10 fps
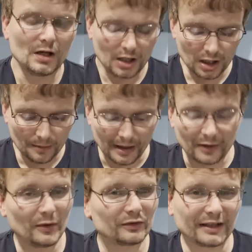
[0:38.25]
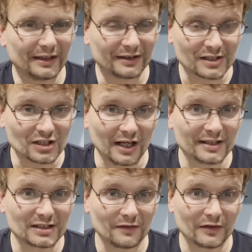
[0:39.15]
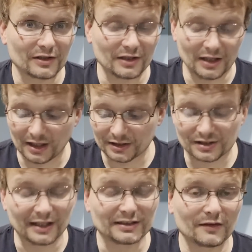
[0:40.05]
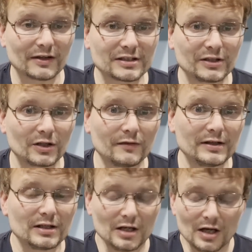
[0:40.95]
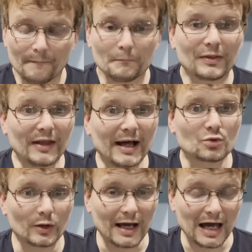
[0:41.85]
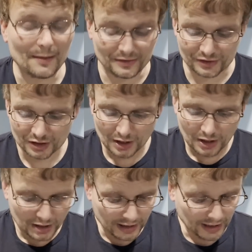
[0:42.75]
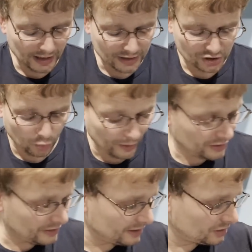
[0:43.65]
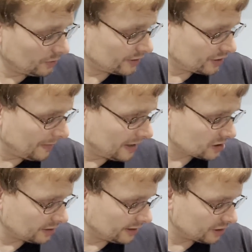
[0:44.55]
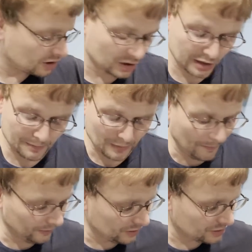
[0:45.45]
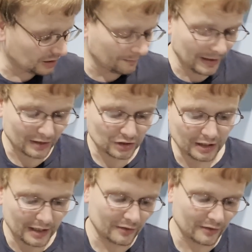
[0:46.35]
We don't have to get into the scientifics here of it, but that's what happens. So what you need to do is you put this thing back together.